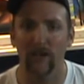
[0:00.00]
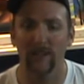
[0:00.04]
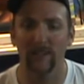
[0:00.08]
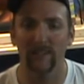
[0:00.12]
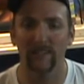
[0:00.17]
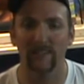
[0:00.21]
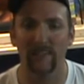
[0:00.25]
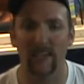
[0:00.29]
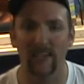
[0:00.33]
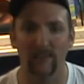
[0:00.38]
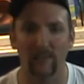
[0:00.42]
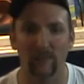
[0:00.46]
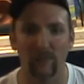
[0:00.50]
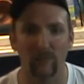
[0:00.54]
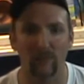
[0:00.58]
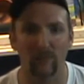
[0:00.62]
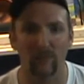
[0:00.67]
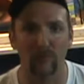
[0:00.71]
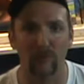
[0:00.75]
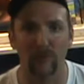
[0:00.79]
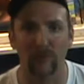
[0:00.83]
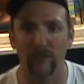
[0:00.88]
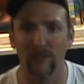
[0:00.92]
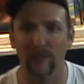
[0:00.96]
These guys are
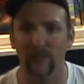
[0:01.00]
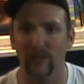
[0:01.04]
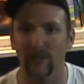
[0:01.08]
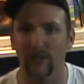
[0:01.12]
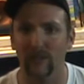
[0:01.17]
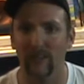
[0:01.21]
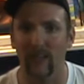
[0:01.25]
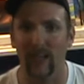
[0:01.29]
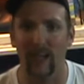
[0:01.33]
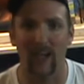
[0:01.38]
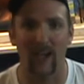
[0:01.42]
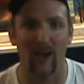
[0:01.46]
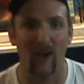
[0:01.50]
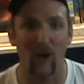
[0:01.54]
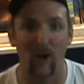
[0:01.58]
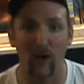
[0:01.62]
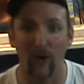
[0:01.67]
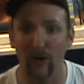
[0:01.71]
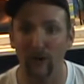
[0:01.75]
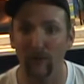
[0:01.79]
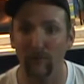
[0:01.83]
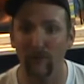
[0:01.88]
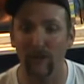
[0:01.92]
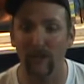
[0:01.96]
real
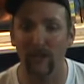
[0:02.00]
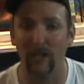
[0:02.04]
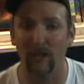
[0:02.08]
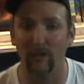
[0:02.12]
hardy when it